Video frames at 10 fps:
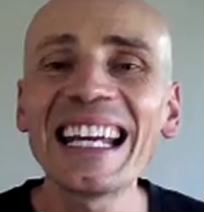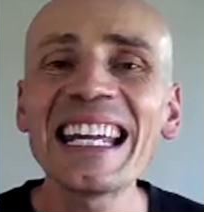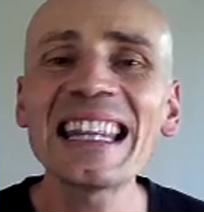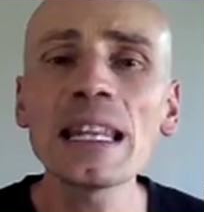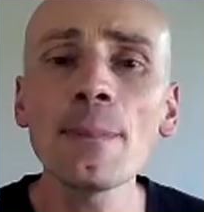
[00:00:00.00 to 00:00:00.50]

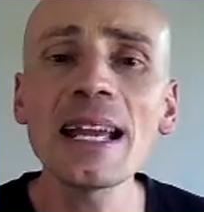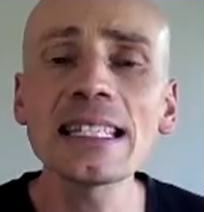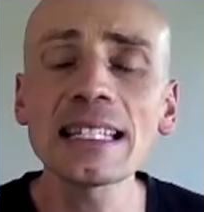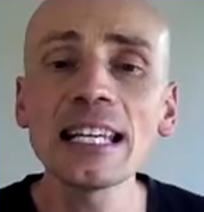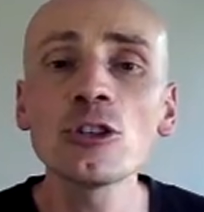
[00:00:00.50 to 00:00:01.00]
in the
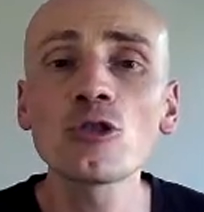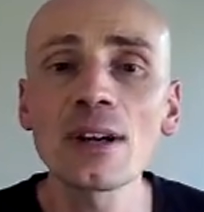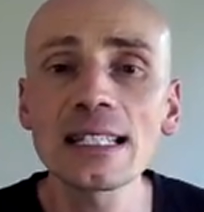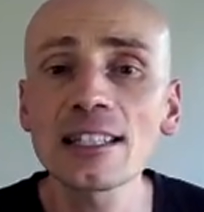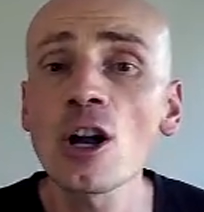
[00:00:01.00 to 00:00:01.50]
best
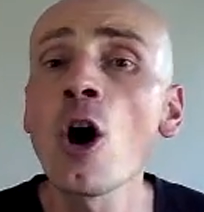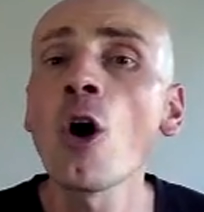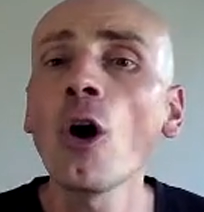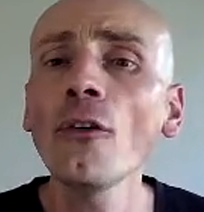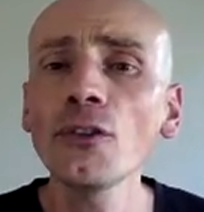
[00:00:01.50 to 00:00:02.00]
interest
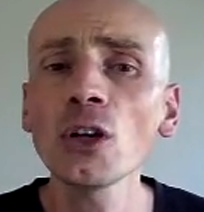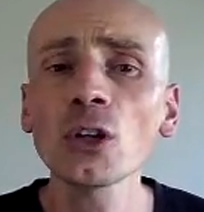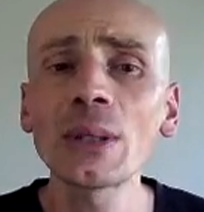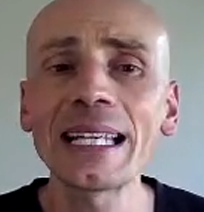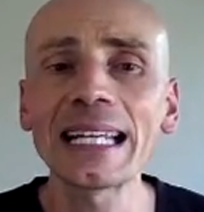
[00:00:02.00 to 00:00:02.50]
of your
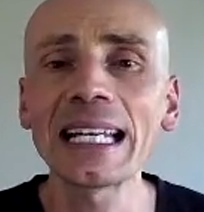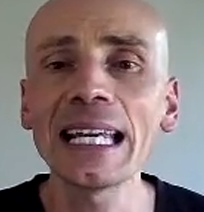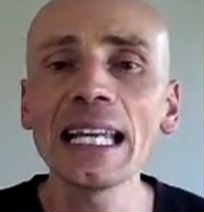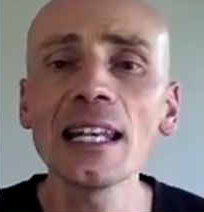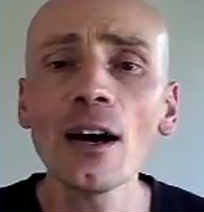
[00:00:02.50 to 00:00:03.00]

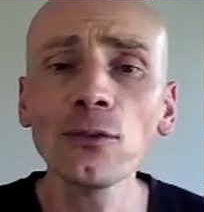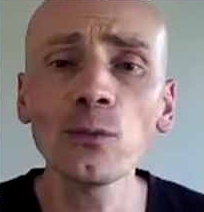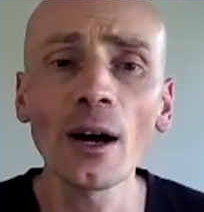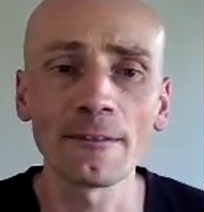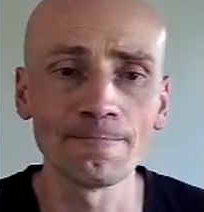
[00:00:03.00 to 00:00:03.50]
critically ill
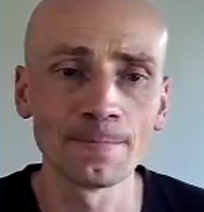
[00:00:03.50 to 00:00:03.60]
loved one.